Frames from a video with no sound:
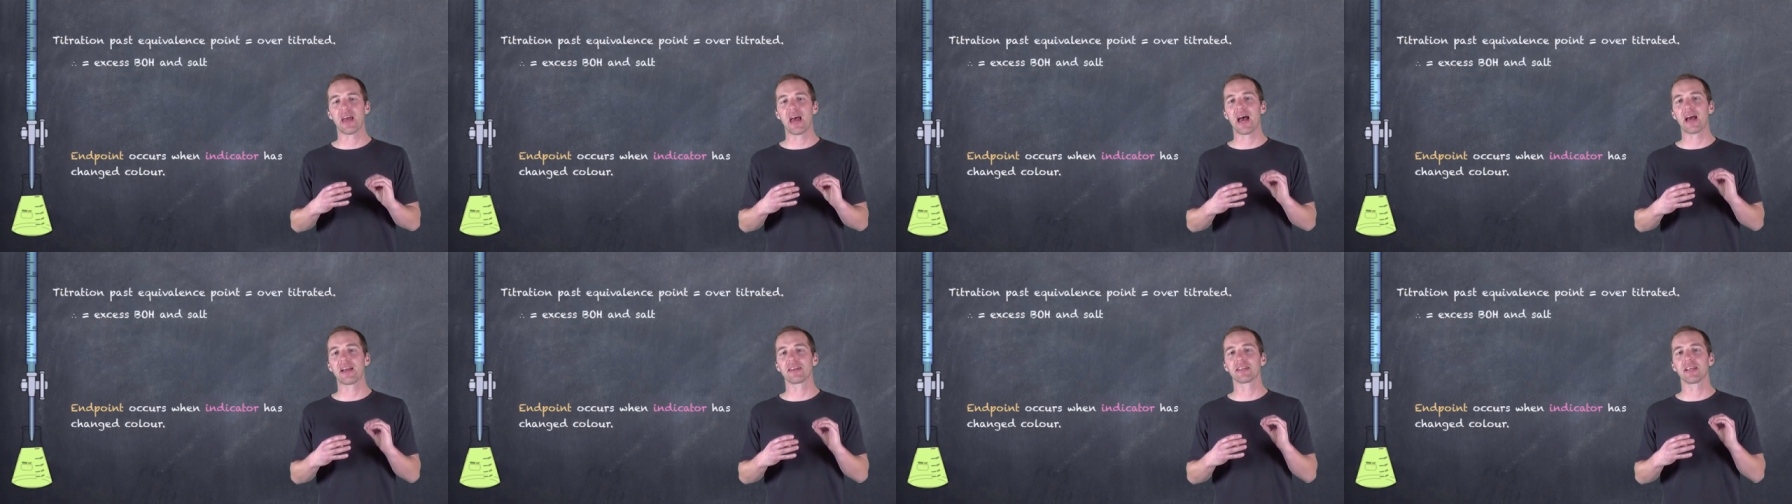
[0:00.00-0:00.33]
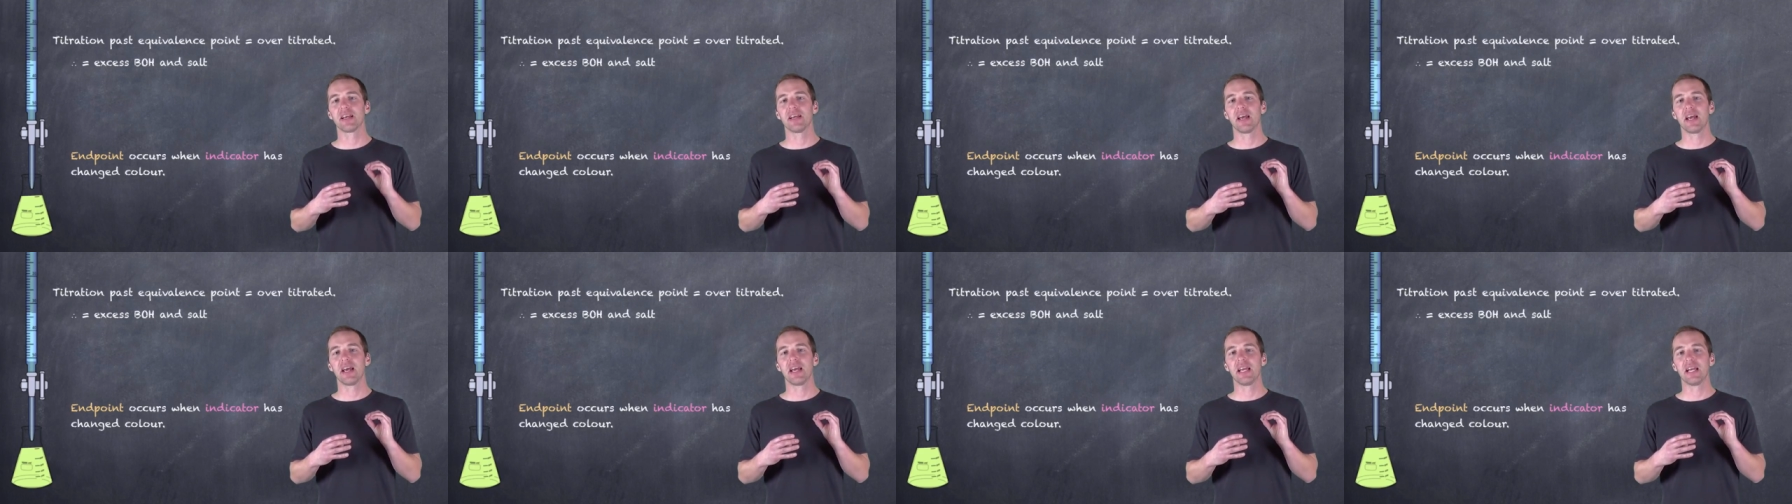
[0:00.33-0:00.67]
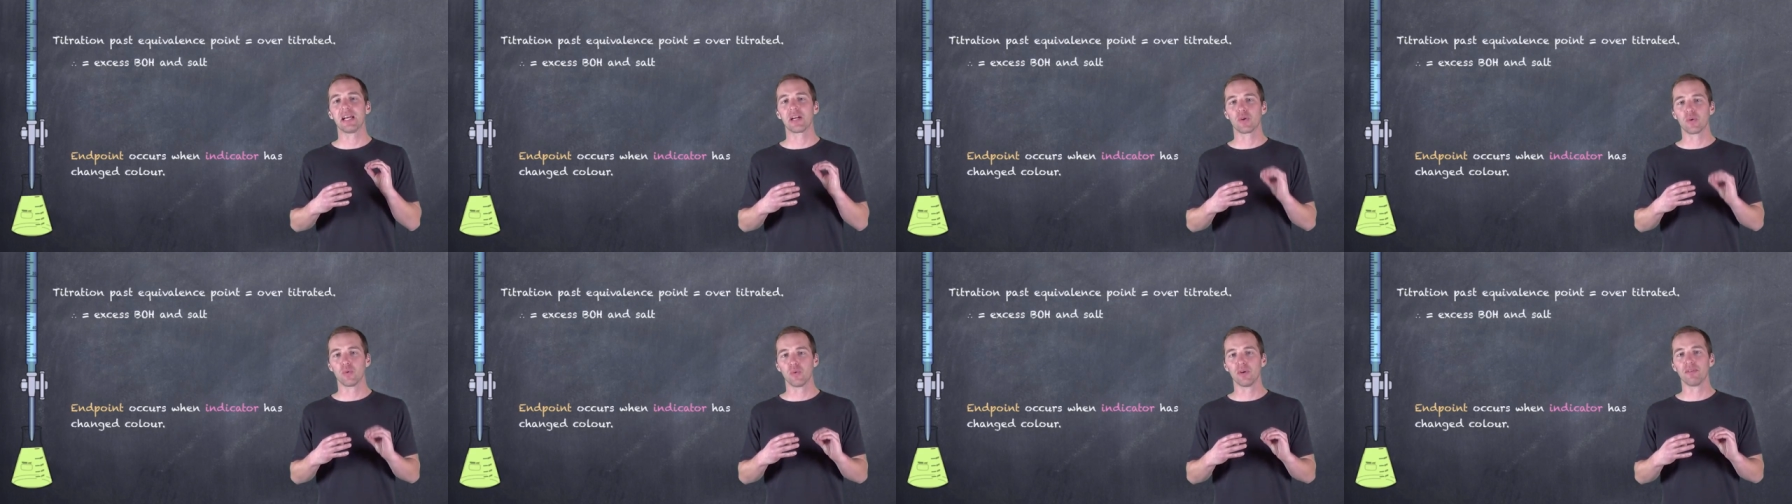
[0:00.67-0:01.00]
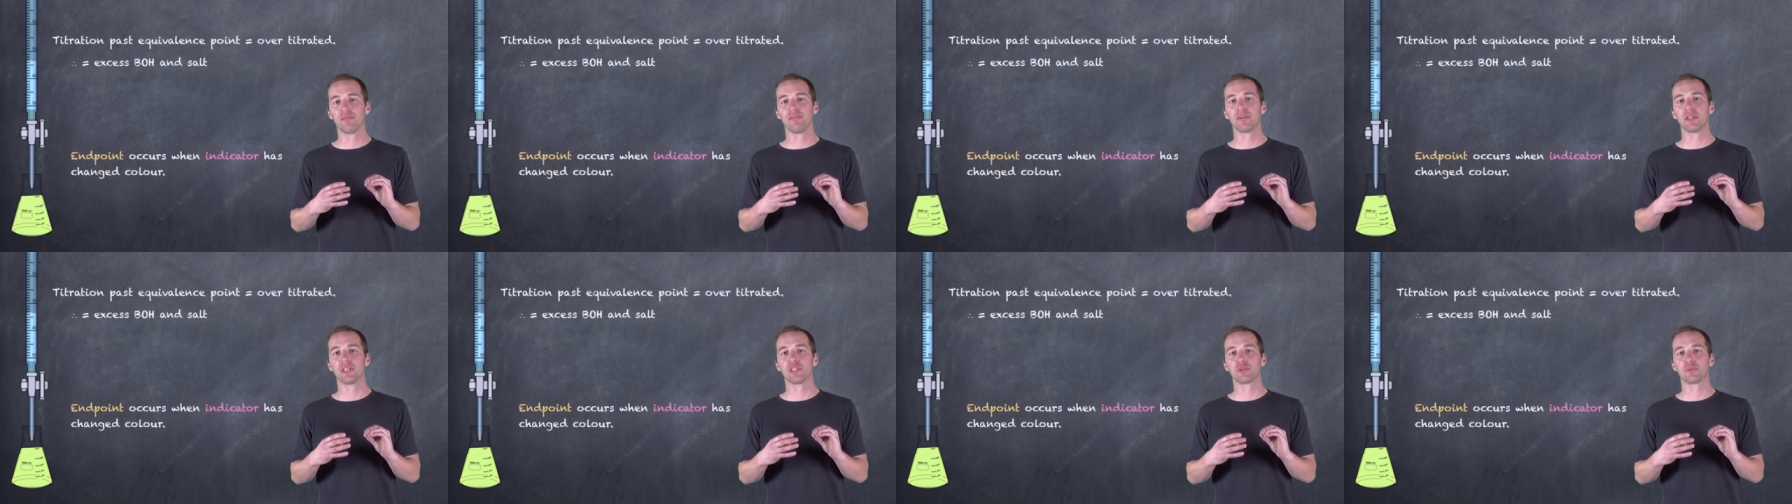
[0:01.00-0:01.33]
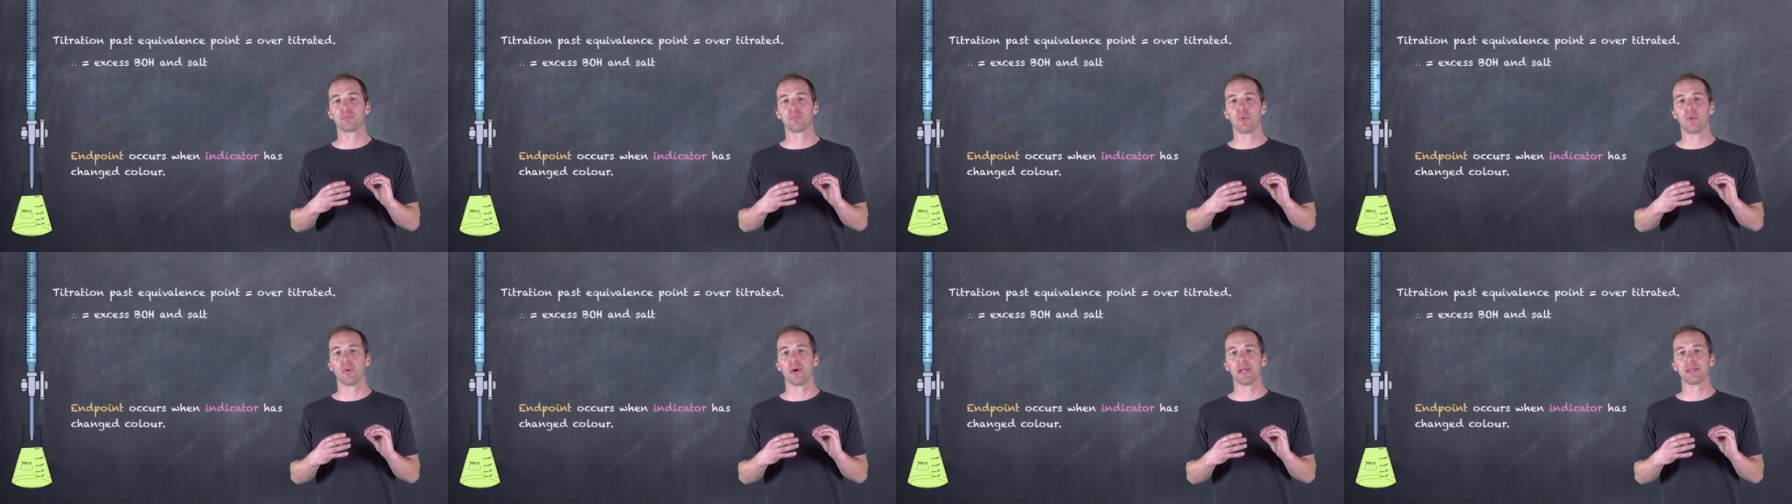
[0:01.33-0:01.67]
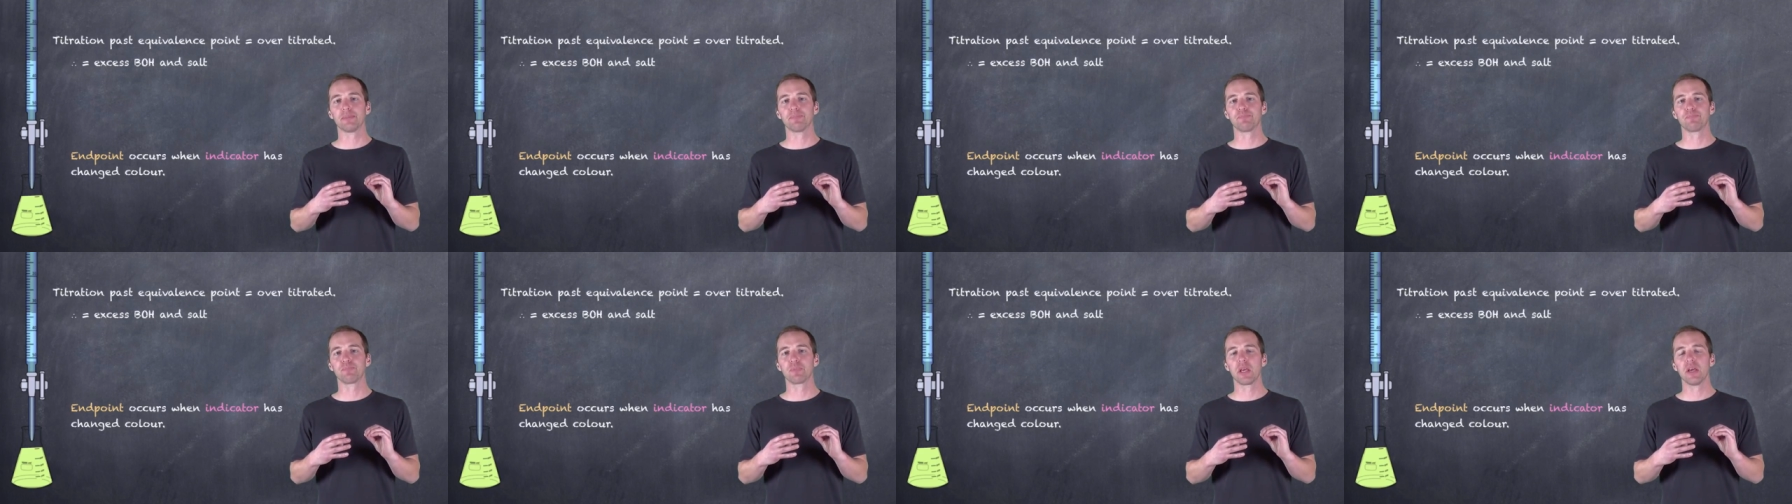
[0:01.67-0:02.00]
that equivalence point.